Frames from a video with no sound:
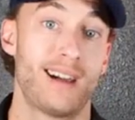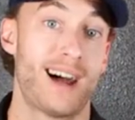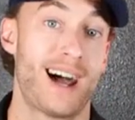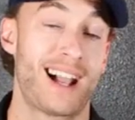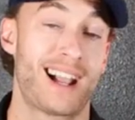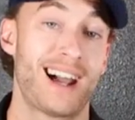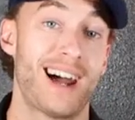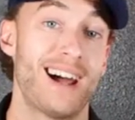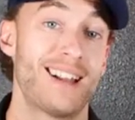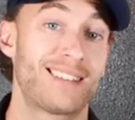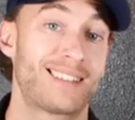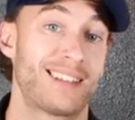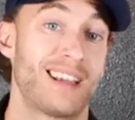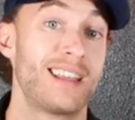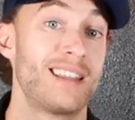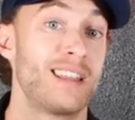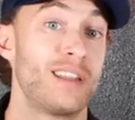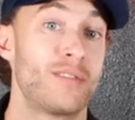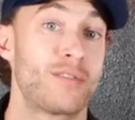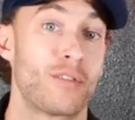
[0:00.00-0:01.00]
I got to tell
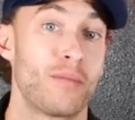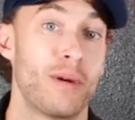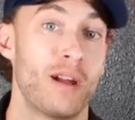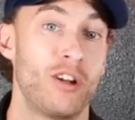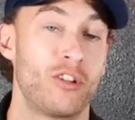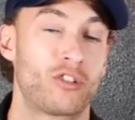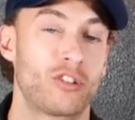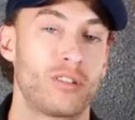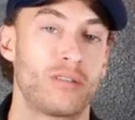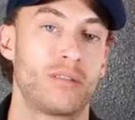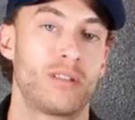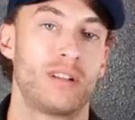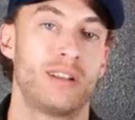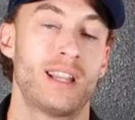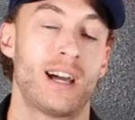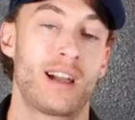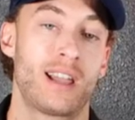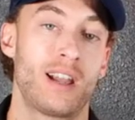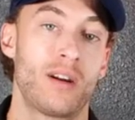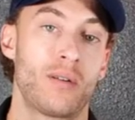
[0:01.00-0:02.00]
you the information.
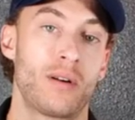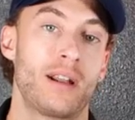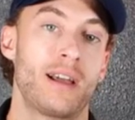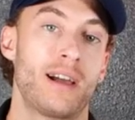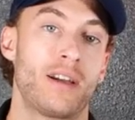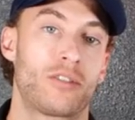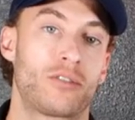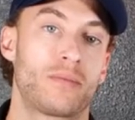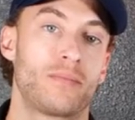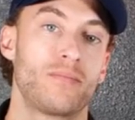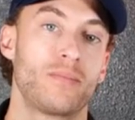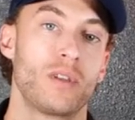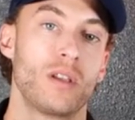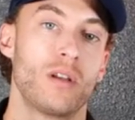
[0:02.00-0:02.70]
Now, here it is.